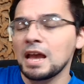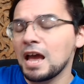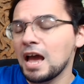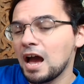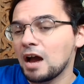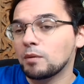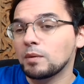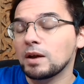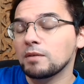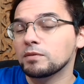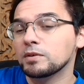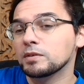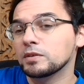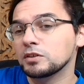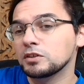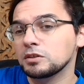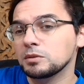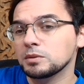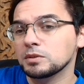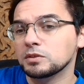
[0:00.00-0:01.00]
However, the
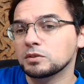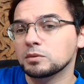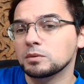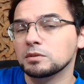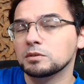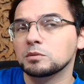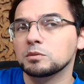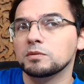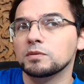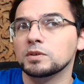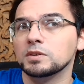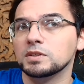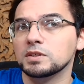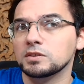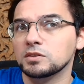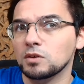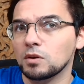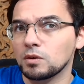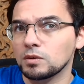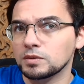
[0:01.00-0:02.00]
Two of Swords reverse
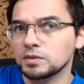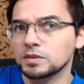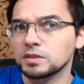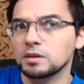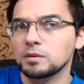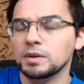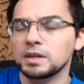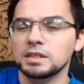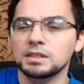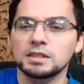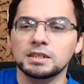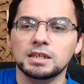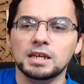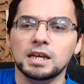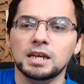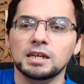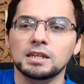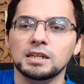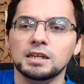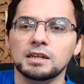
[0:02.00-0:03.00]
is also
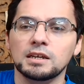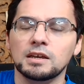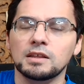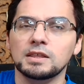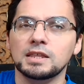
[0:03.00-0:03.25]
indicating